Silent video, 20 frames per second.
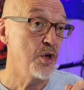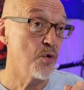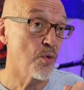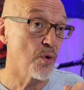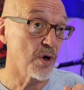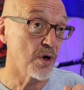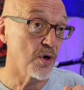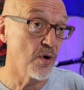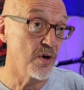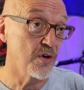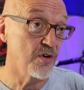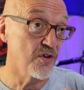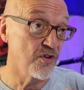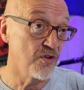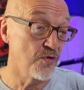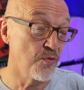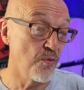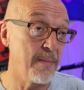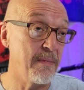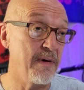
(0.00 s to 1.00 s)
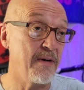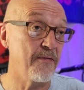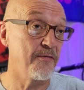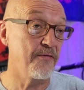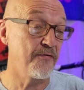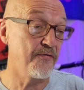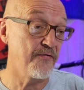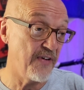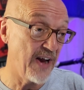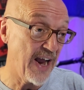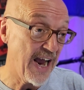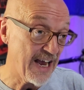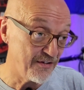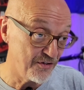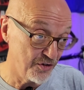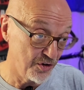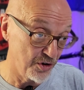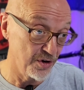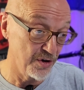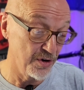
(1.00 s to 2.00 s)
you are going to swim it
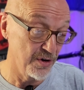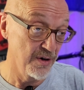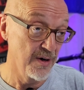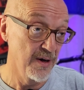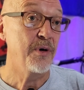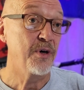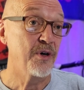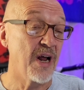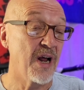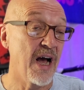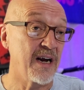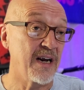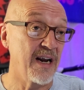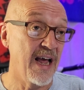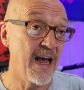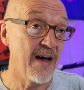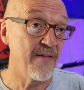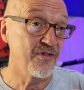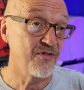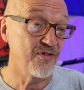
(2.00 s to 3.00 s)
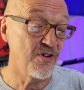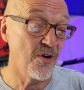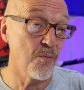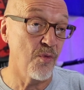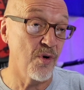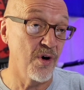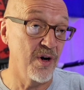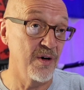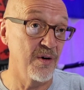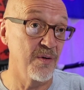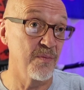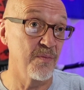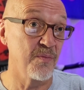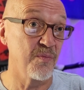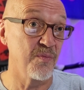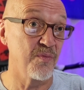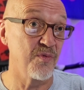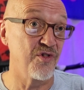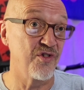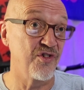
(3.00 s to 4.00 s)
faster. You're not going to have
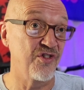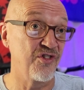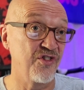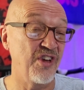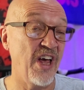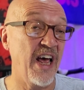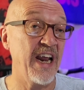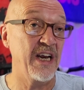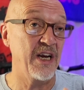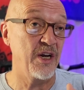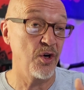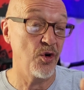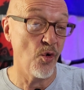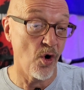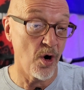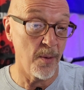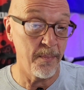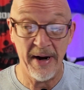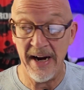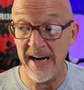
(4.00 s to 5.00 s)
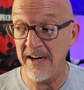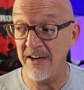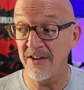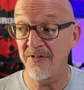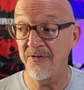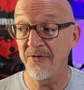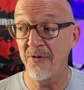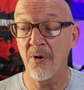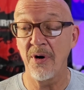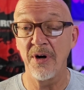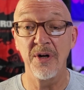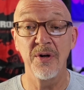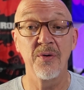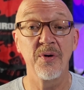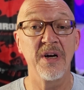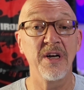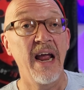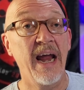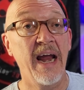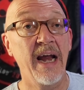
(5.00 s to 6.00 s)
someone setting your pace for
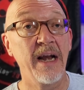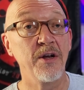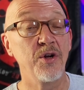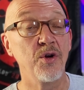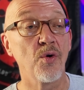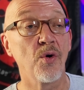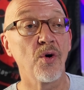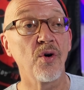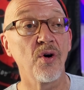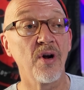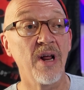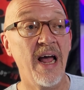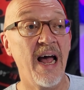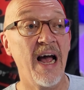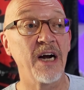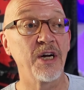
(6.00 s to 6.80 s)
you, and you're going to